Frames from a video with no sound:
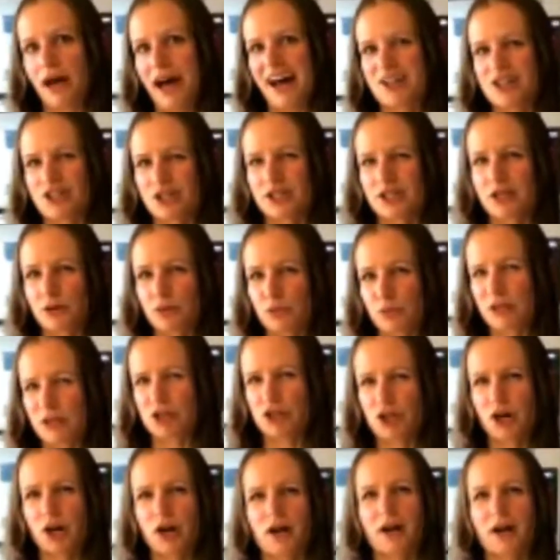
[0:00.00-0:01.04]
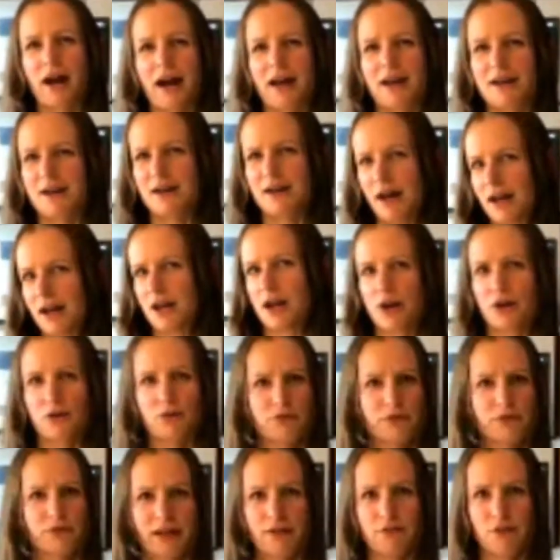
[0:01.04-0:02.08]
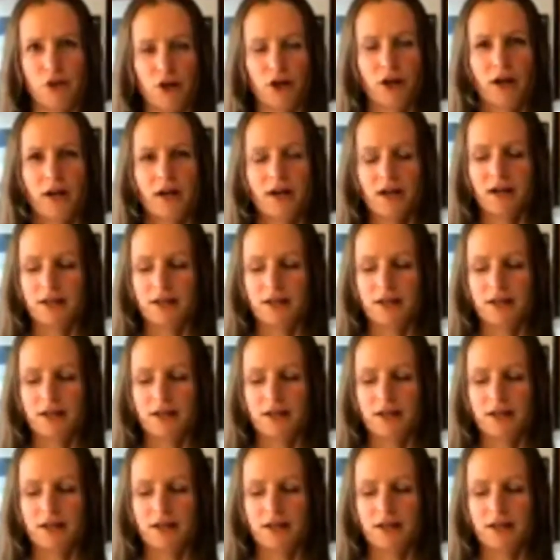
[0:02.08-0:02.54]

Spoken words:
It had just a richer, kind of nuttier flavor.